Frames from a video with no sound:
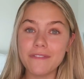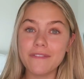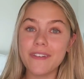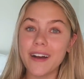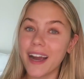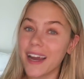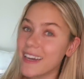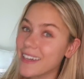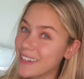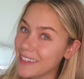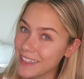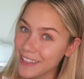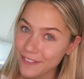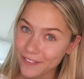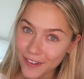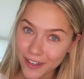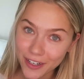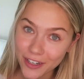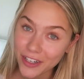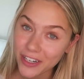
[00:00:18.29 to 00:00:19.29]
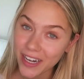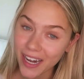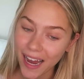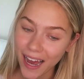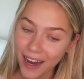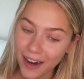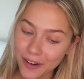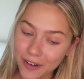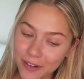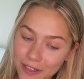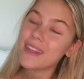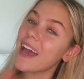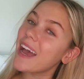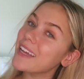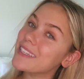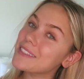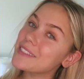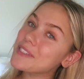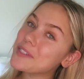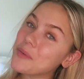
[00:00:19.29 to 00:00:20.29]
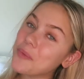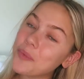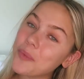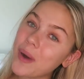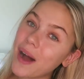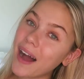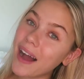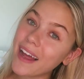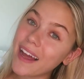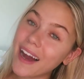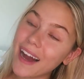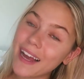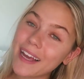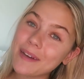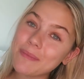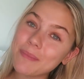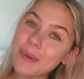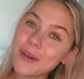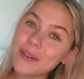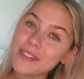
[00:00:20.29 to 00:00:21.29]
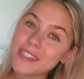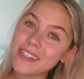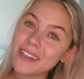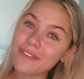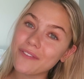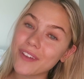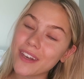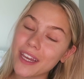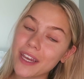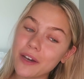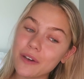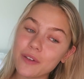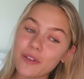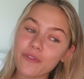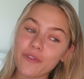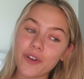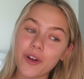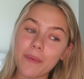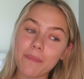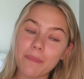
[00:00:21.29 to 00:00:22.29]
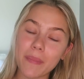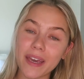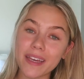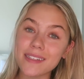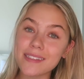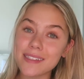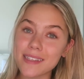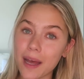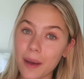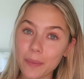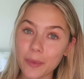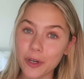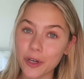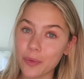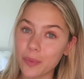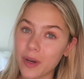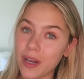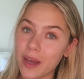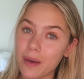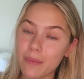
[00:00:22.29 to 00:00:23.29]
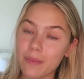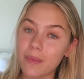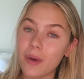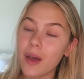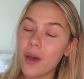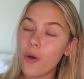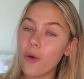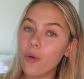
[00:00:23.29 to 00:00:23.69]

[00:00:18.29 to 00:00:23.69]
Finally figured it out. Hence why I am posting videos from my summer when I'm